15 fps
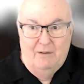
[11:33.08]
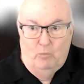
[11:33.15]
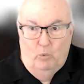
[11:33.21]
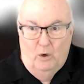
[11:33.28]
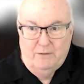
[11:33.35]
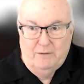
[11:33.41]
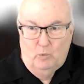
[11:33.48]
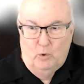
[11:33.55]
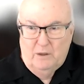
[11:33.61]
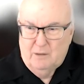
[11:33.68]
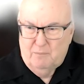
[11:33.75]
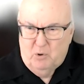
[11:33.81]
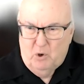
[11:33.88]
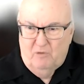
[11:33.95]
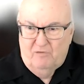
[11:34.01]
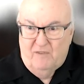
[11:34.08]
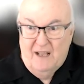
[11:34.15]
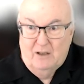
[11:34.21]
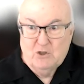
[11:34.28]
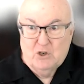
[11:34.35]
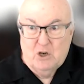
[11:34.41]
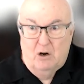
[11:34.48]
what the
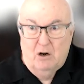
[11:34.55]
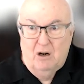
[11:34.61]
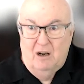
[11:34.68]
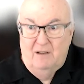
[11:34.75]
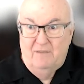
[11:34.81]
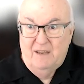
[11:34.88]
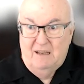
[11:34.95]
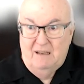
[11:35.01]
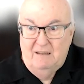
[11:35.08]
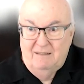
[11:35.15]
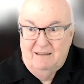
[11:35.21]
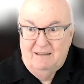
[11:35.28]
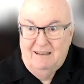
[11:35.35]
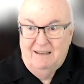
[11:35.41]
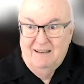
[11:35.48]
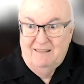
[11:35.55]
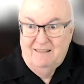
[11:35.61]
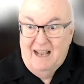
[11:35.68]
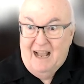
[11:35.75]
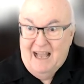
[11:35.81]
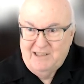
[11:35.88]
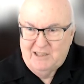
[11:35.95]
profiles are of the
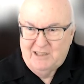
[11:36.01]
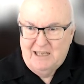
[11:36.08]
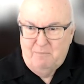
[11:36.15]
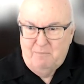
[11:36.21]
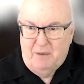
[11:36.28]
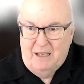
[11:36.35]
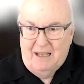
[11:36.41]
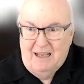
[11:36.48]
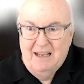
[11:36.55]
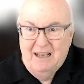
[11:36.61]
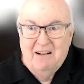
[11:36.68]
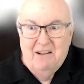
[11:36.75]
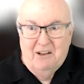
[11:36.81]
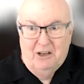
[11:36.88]
ICP.